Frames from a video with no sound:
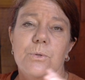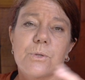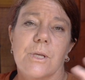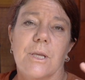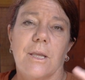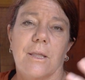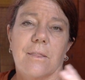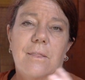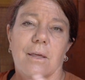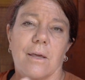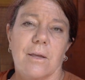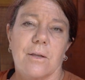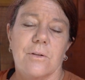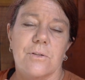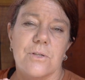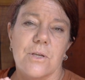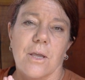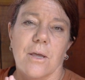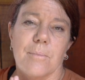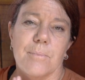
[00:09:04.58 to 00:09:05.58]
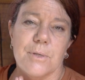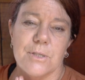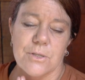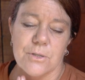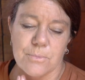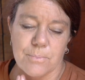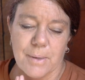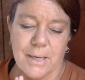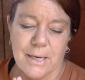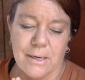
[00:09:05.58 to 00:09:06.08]
together, and to come
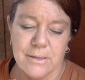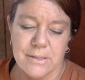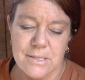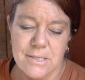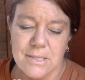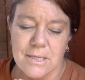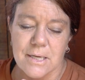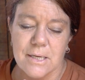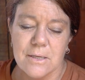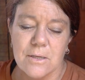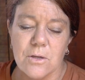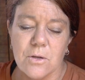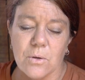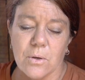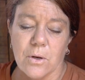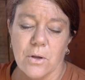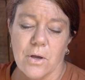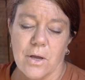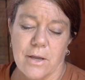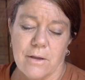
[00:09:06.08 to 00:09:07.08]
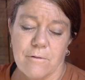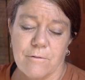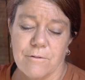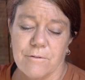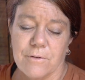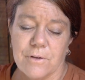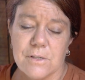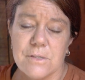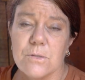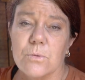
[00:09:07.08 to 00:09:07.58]
into balance in your
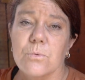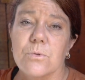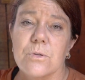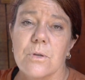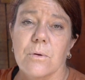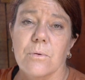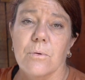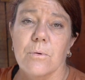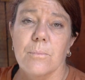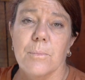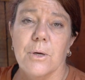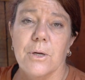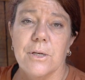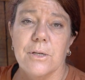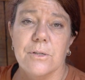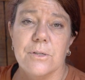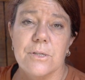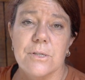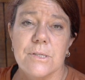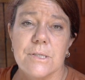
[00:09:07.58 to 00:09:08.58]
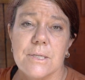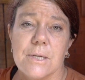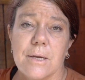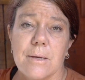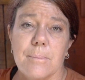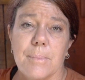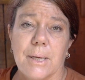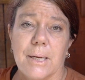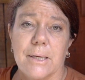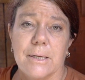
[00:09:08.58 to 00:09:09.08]
life. It's also a reminder to stay
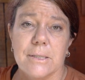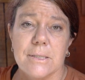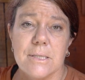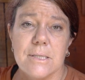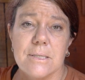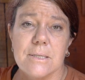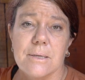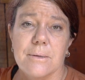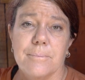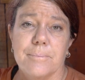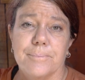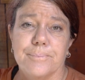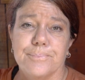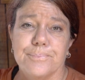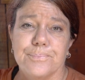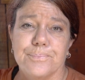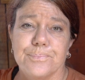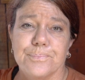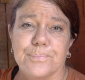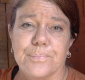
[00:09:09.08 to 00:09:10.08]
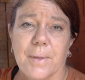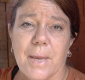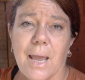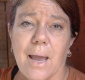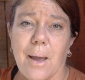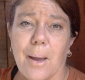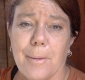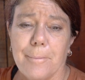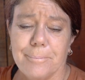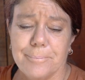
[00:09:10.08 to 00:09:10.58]
balanced.
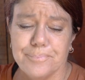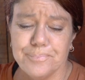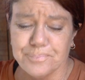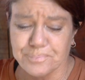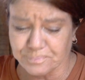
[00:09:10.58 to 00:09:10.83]
To